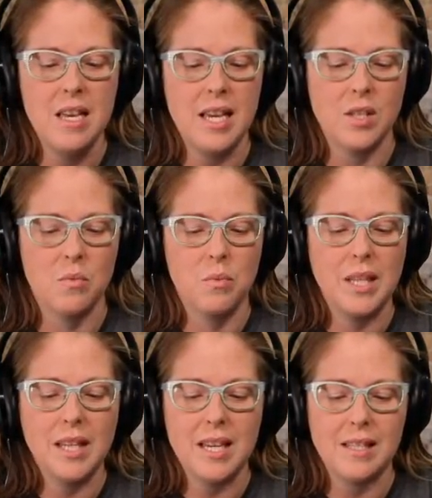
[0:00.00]
It's
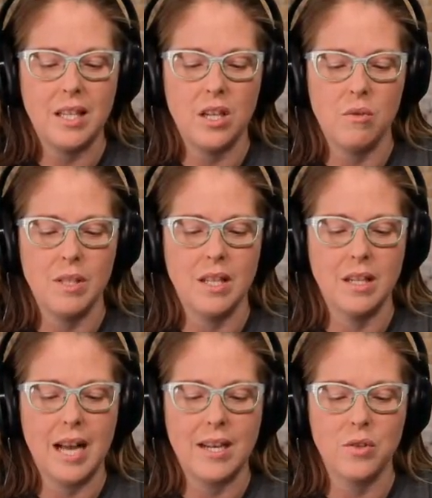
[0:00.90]
really easy to use in the
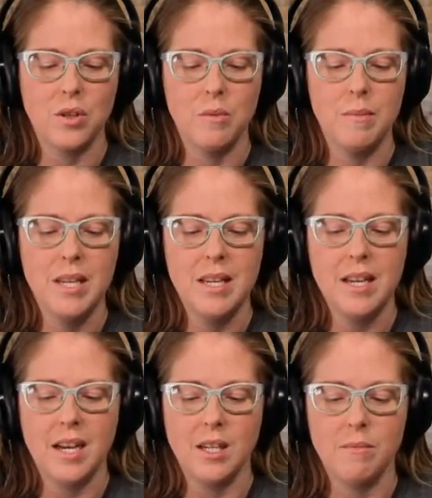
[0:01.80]
classroom,
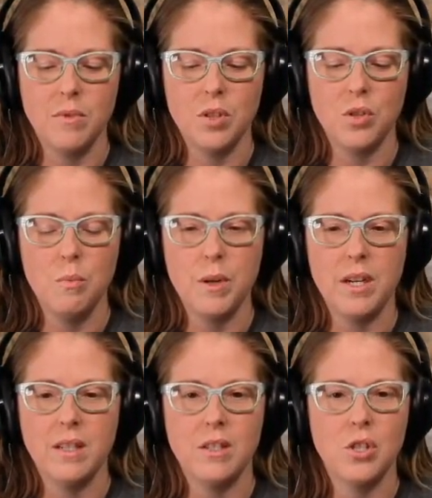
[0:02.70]

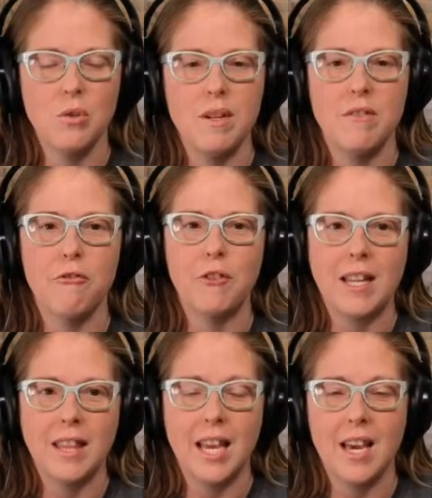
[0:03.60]
super
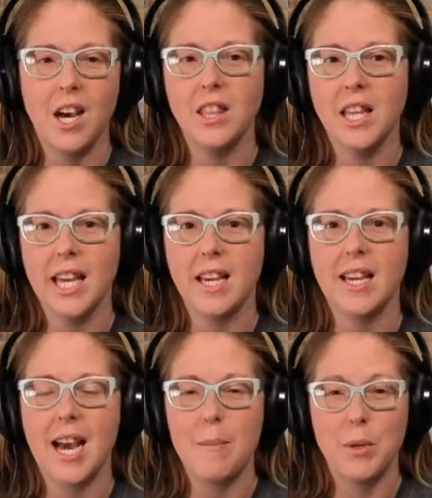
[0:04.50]
student-friendly,
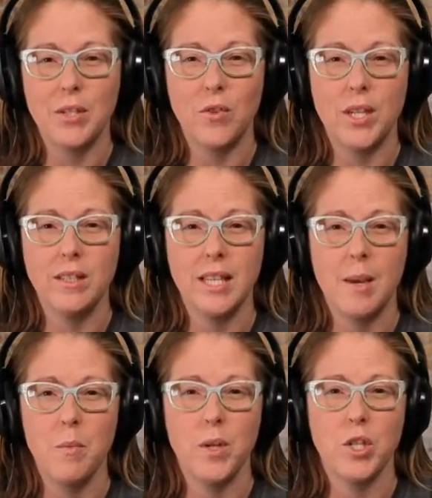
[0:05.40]
unlike copper foil
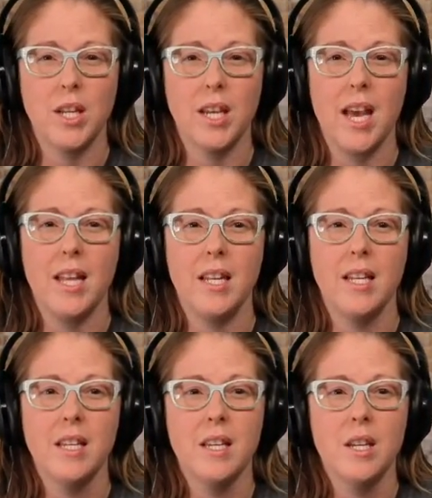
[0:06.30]
tape, which
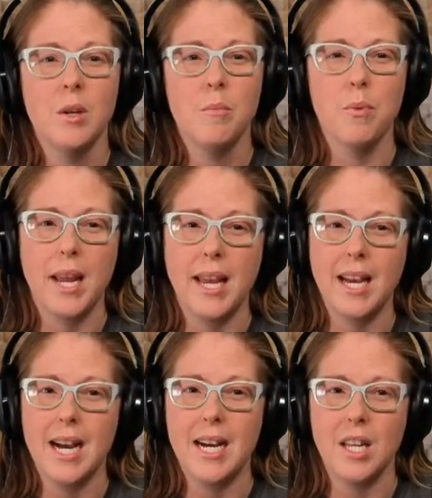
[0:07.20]
can break
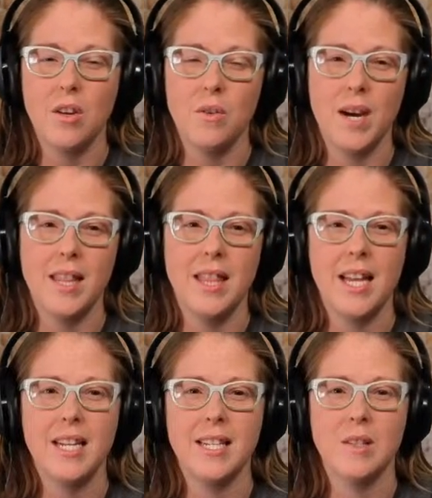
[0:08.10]
on you and
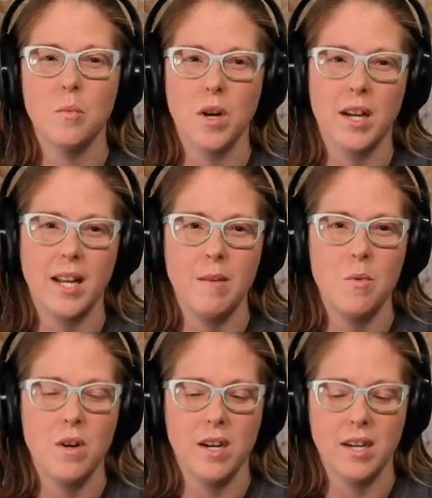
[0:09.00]
then it doesn't work
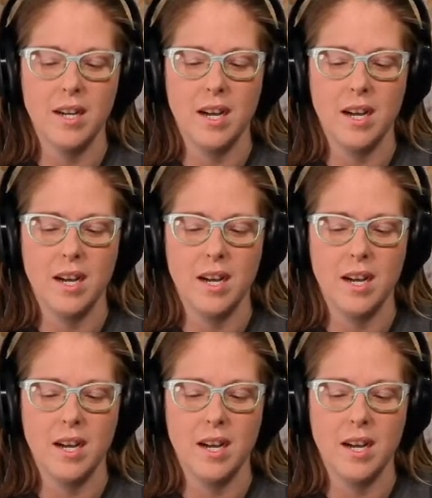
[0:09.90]
anymore.